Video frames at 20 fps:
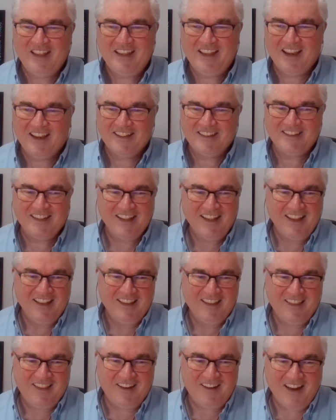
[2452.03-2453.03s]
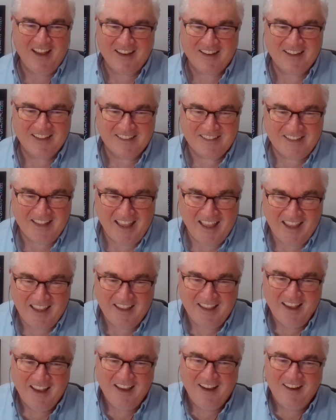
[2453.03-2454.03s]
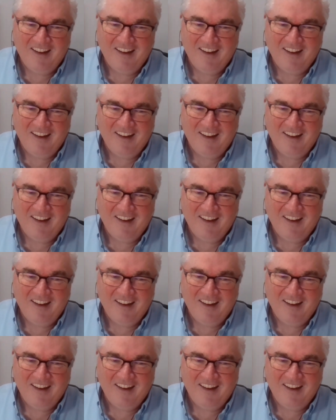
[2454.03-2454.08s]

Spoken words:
because they're not going to say,